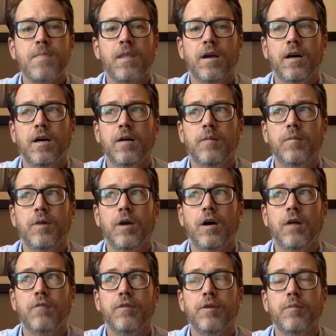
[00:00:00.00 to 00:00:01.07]
um,
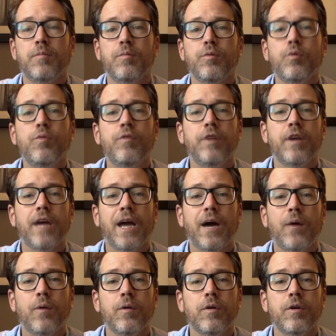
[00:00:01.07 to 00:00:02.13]
of improving
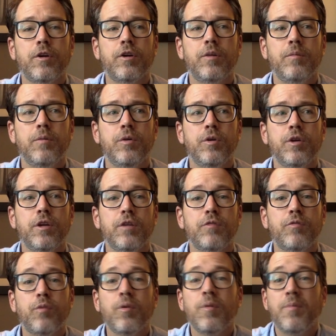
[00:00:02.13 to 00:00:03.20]
our community
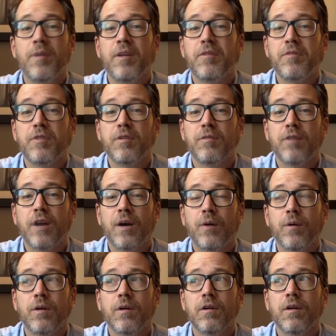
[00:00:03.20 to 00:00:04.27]
for the benefit of
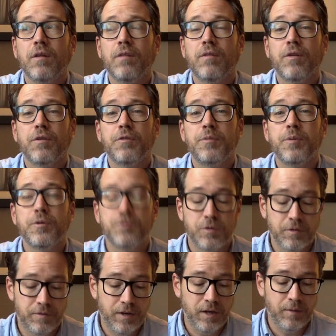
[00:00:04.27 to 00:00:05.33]
our, of our spiritual
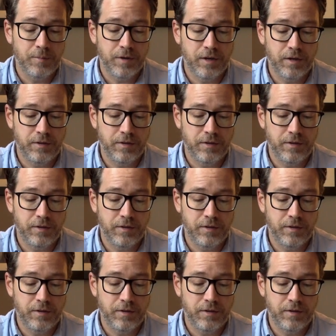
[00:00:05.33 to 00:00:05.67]
development, I